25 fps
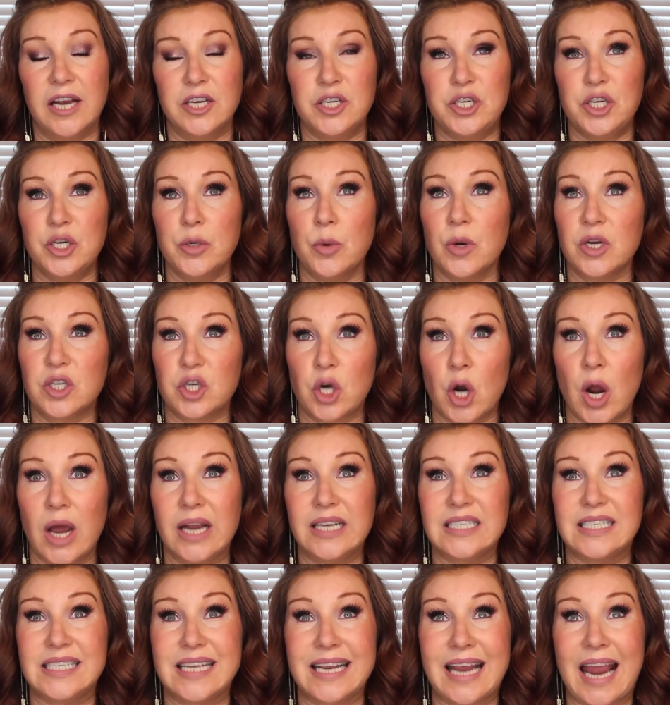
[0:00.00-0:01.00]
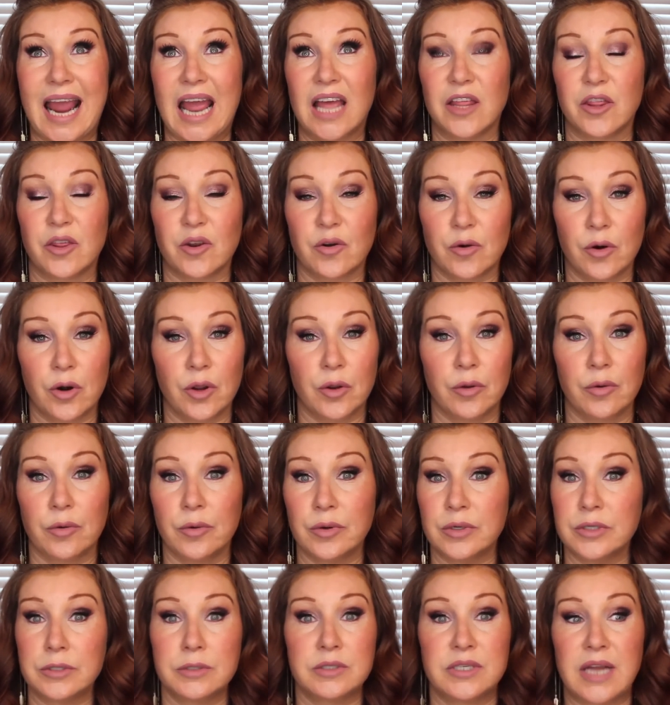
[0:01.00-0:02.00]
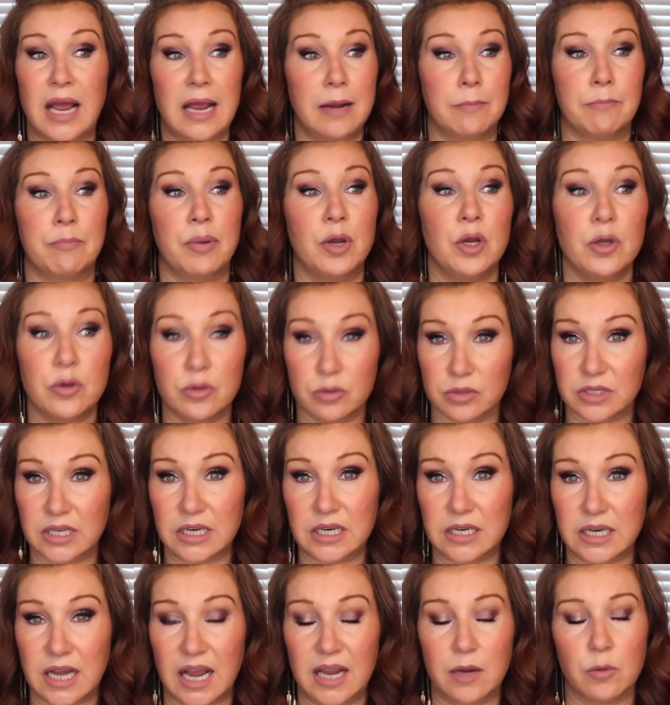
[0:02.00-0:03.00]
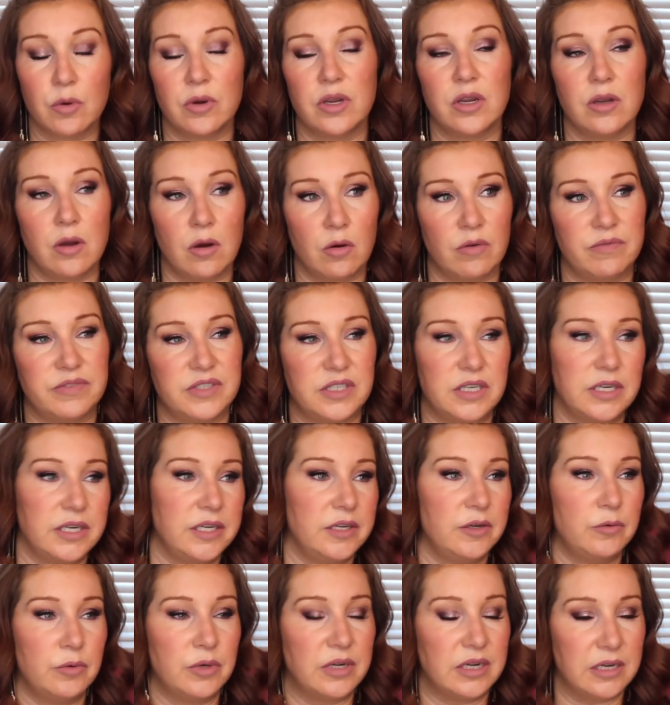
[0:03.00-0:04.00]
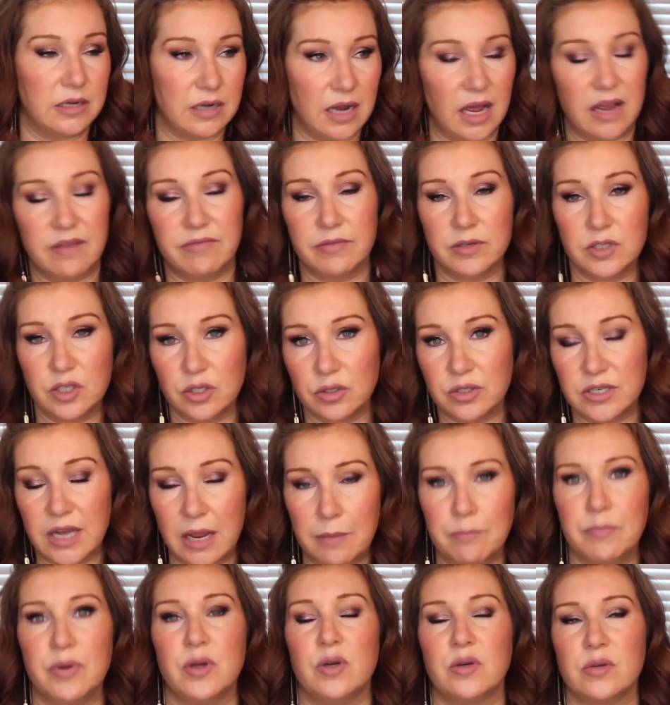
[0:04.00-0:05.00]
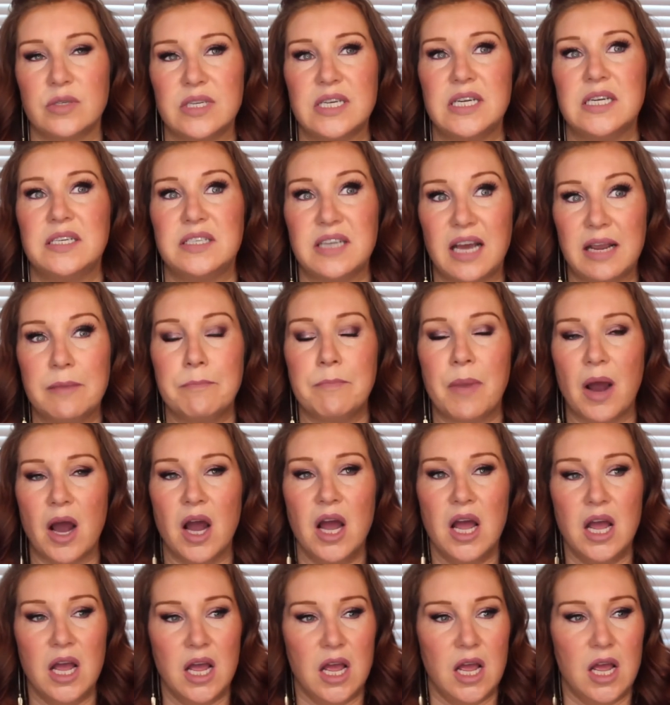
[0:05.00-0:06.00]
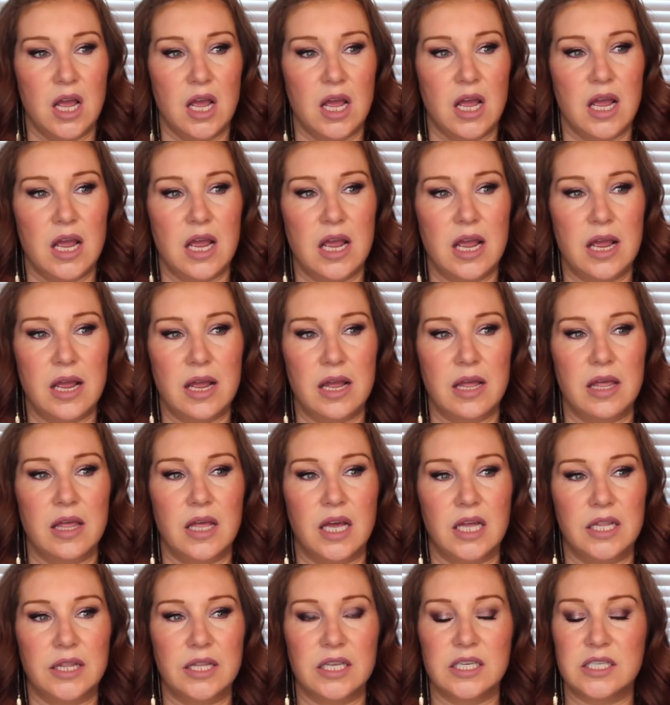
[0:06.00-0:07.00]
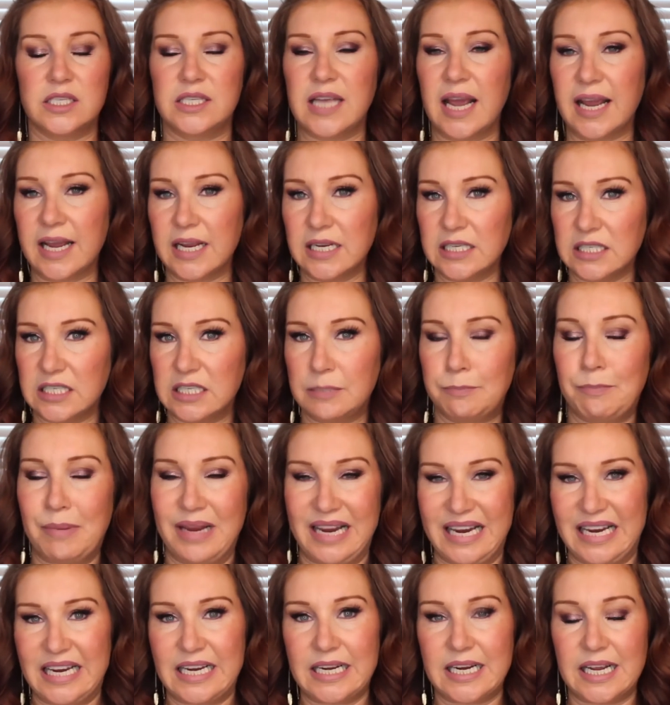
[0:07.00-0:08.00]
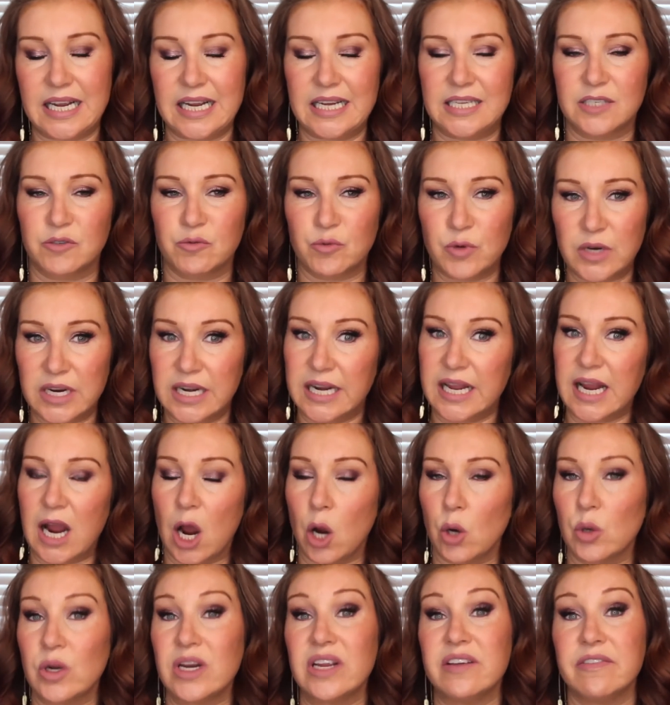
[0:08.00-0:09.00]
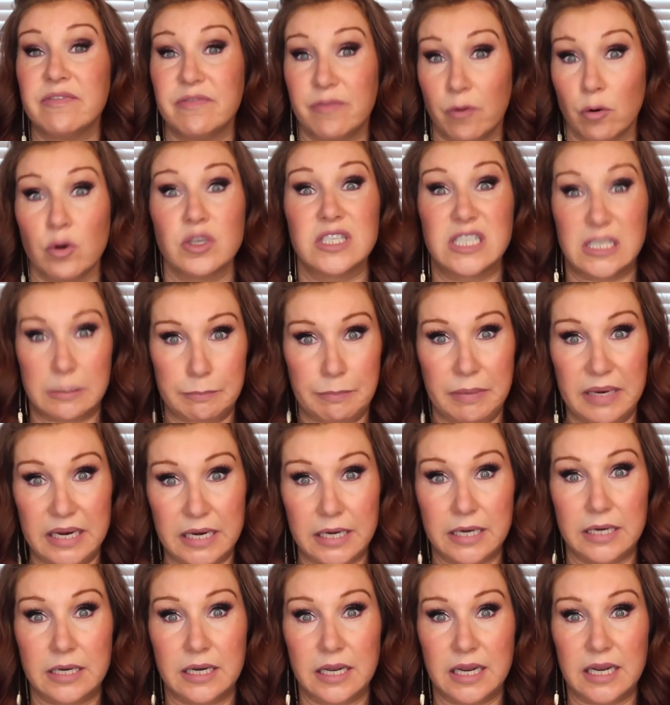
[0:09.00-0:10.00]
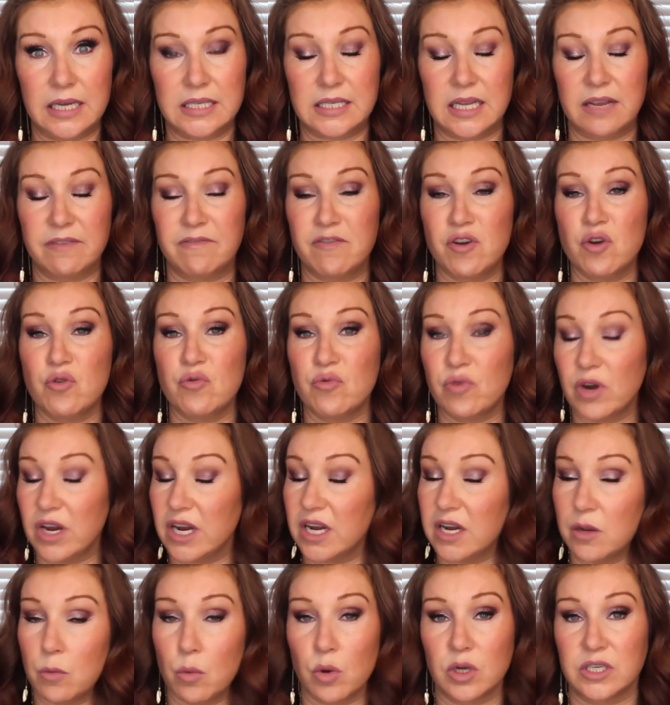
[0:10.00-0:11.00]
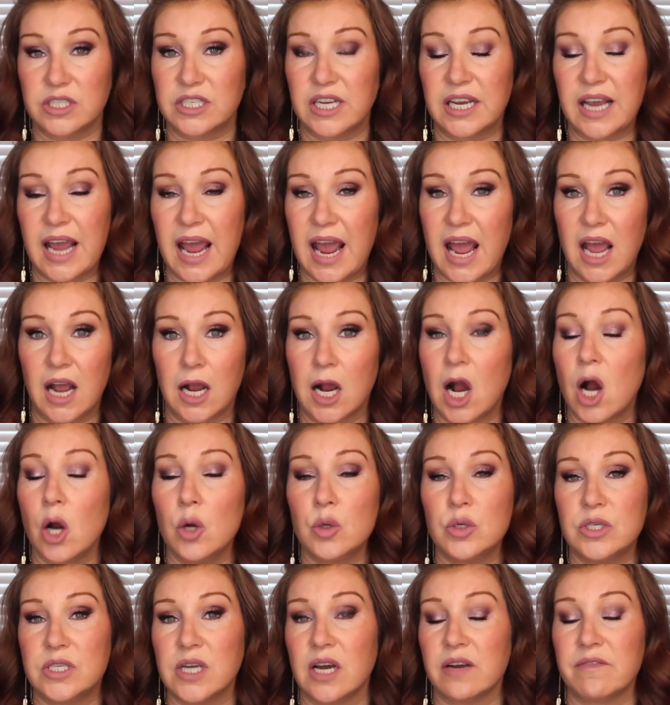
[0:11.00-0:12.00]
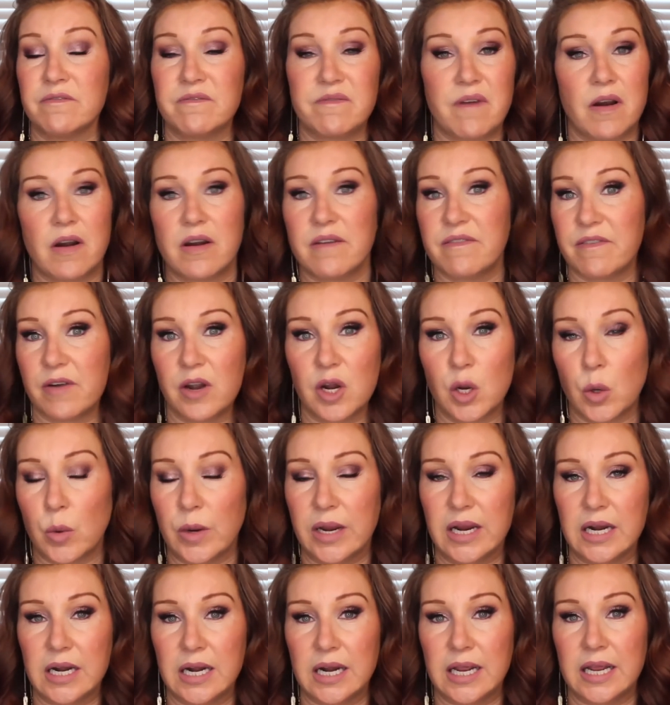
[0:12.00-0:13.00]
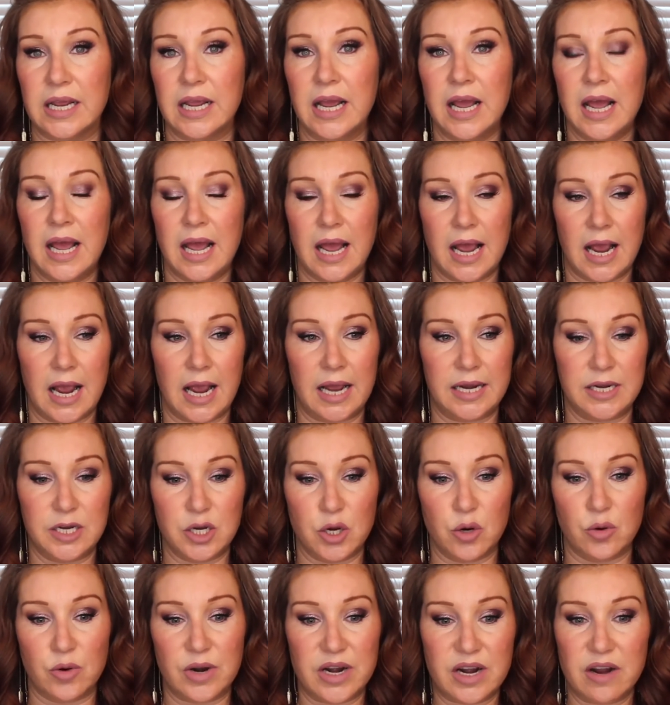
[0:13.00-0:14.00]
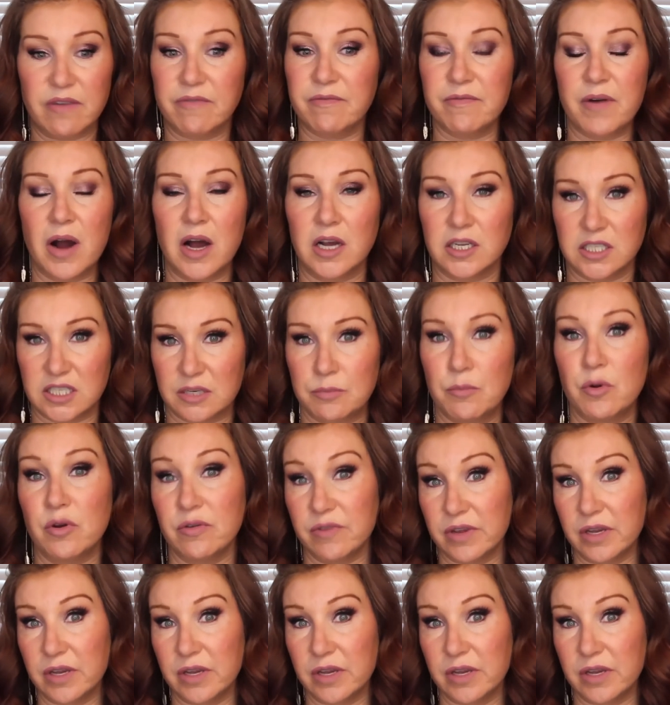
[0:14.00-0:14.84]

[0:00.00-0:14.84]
and you are trying to get through 10 poodles in a day. Well, obviously you wouldn't ever do 10 poodles in a day, but the 2nd speed is really only for speed. It's if you really want to get a coat done very quickly and you're in a fast